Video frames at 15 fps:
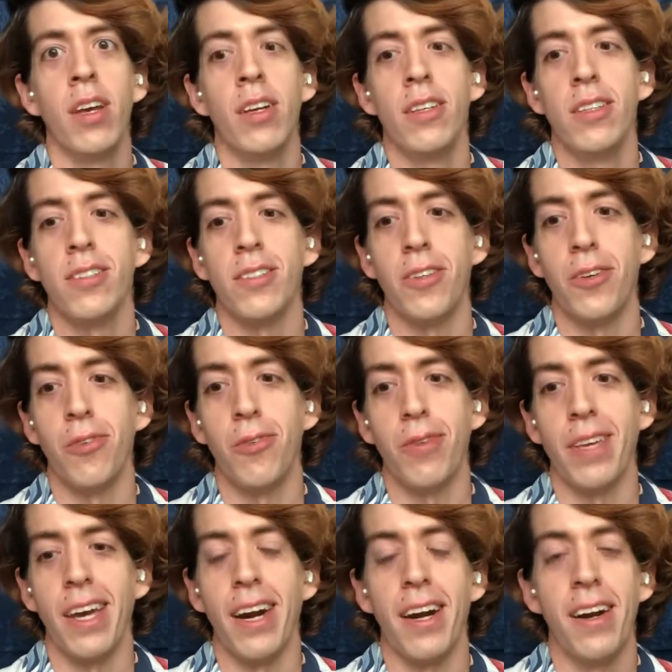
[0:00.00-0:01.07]
So
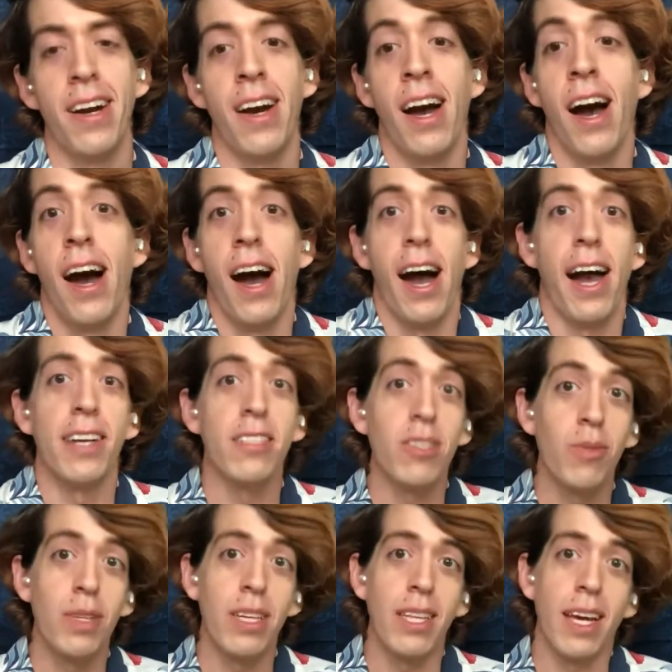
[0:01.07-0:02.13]
yeah, I just
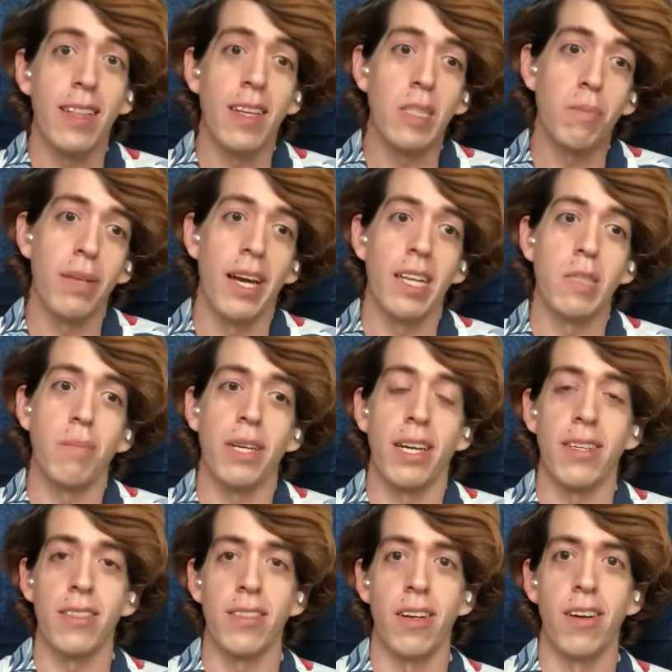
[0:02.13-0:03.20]
really like these plants
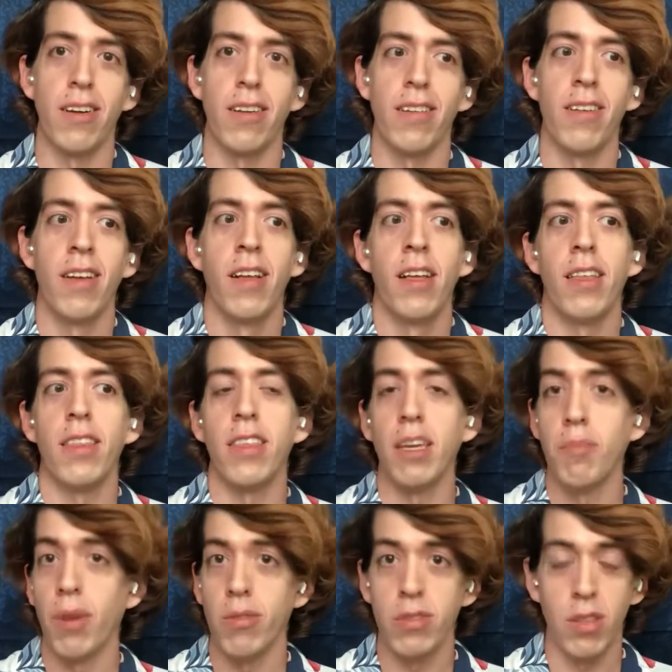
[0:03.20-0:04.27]
because they're the
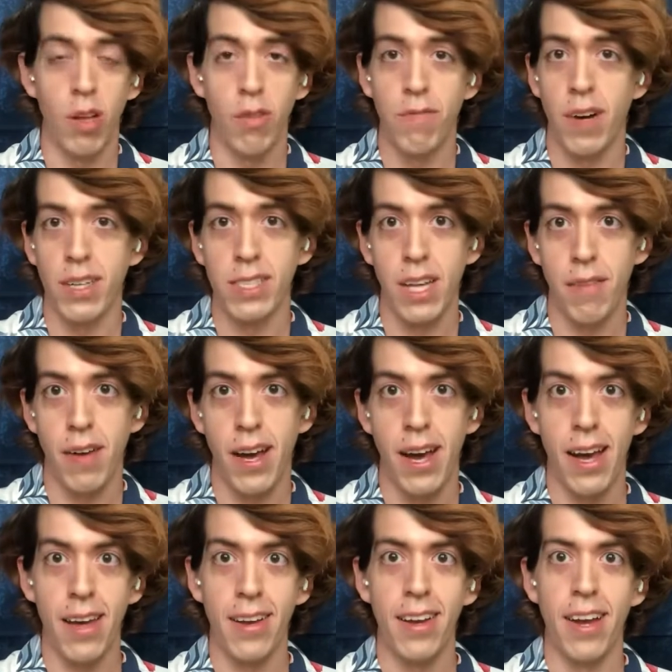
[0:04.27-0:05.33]
most low fuss I've
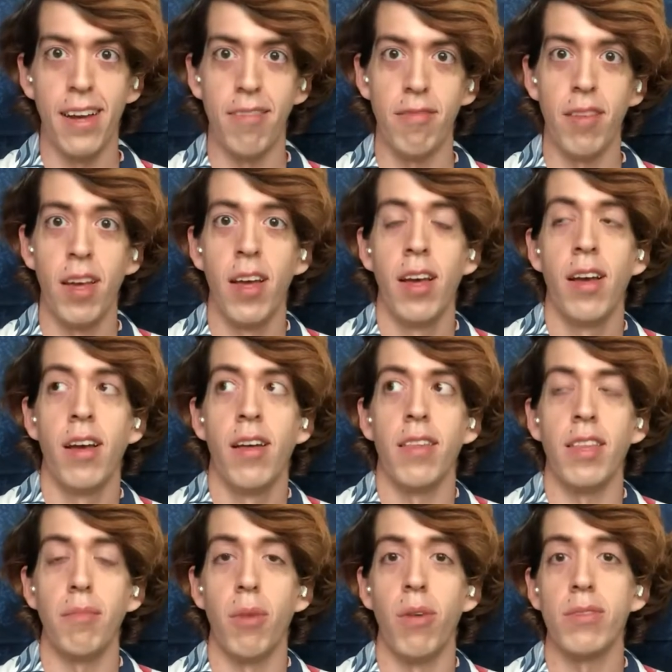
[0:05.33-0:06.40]
had and the
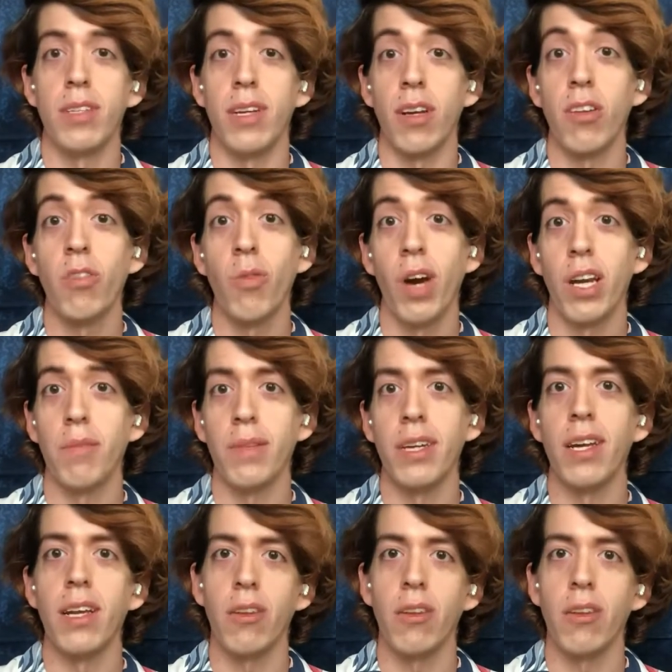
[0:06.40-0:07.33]
most incredibly